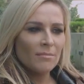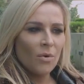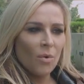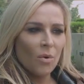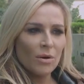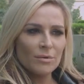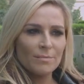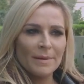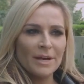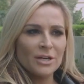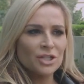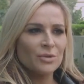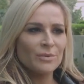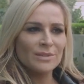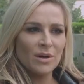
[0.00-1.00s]
or
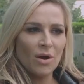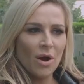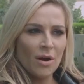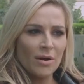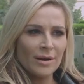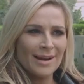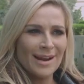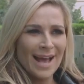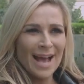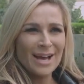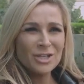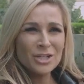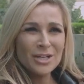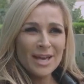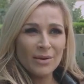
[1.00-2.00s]
because she was a Hart. And I
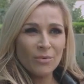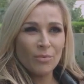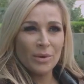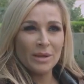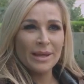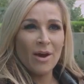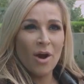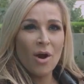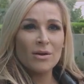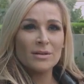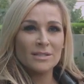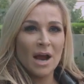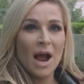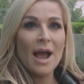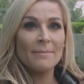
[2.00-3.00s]
actually had a really
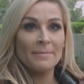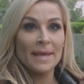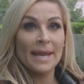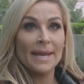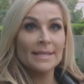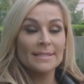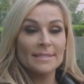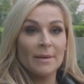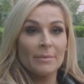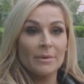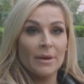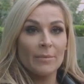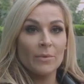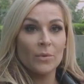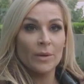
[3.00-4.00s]
hard time getting to
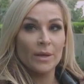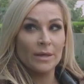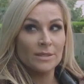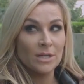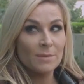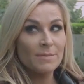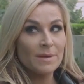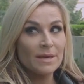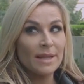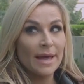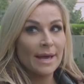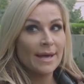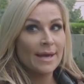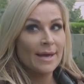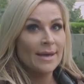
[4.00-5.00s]
WWE. It took me
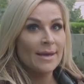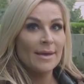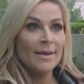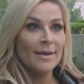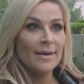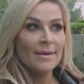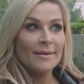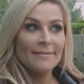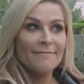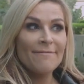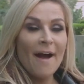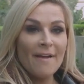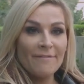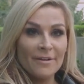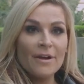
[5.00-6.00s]
like
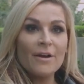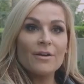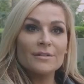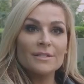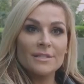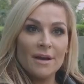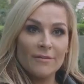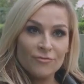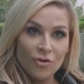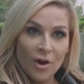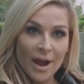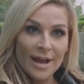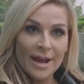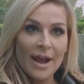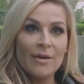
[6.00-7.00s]
5 years of
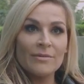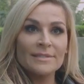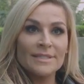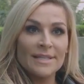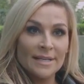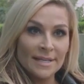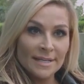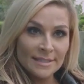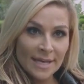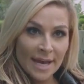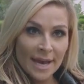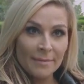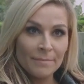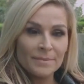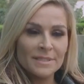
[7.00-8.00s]
trying out, sending
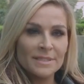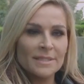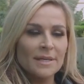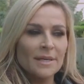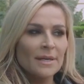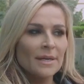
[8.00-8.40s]
tapes,